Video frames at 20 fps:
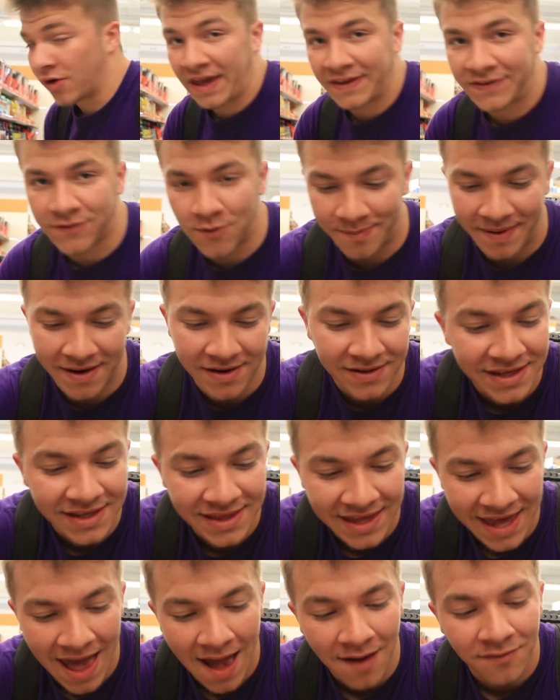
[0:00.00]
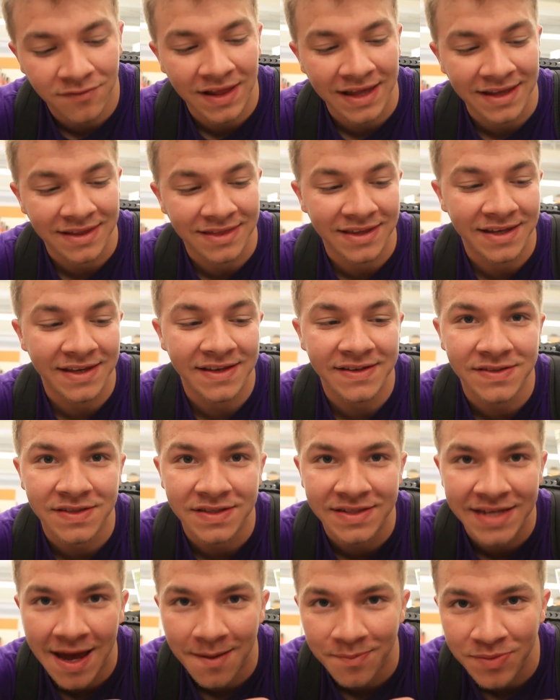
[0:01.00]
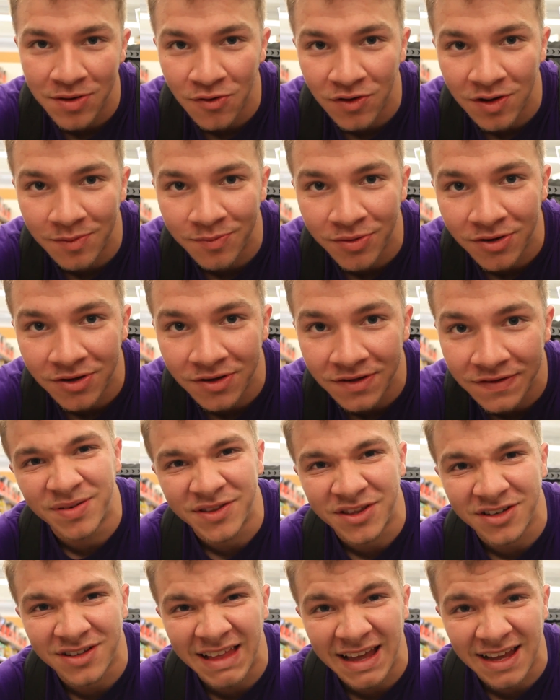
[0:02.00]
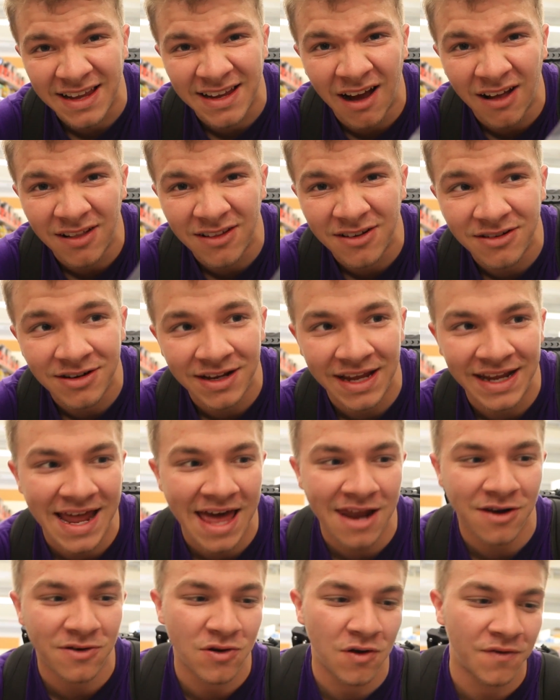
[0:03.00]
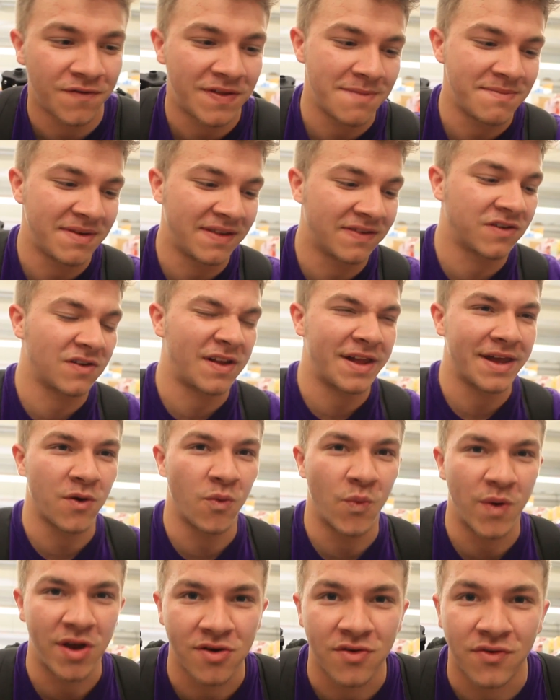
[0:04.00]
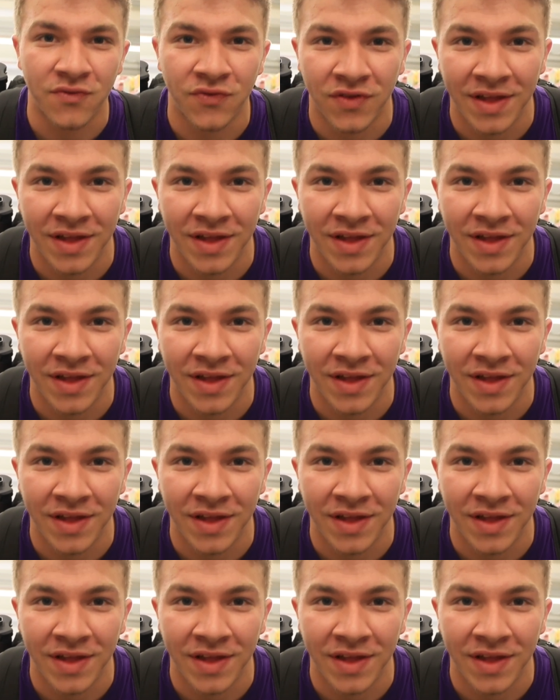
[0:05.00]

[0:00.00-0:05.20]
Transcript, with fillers: Okay, so apparently they have like these tapioca pearls, but they're like colored, and I don't know if that means they're like weird